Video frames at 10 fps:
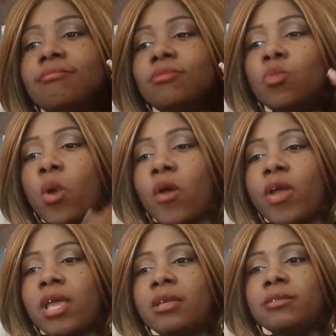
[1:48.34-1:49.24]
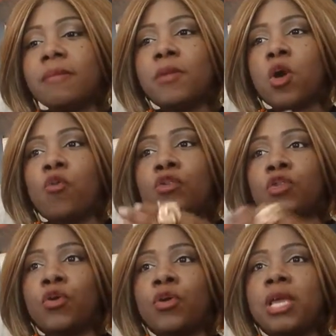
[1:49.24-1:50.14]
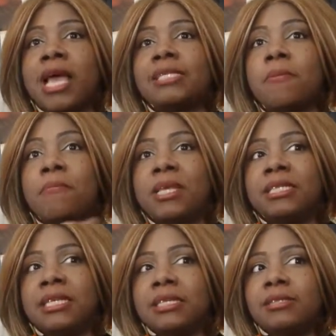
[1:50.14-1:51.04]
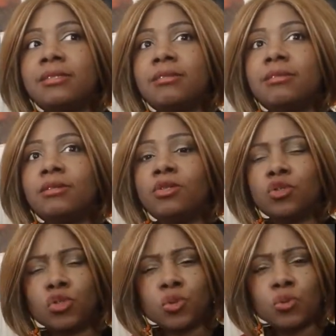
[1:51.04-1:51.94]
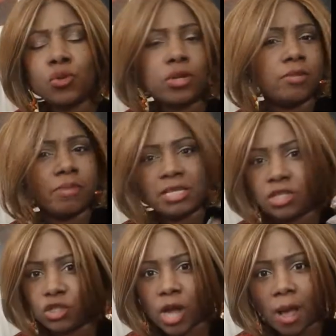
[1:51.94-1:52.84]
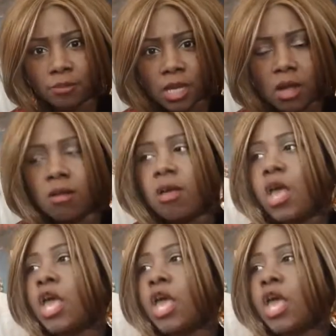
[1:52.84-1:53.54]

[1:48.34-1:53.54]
wearing something over 30 as a business suit or in the business job tail.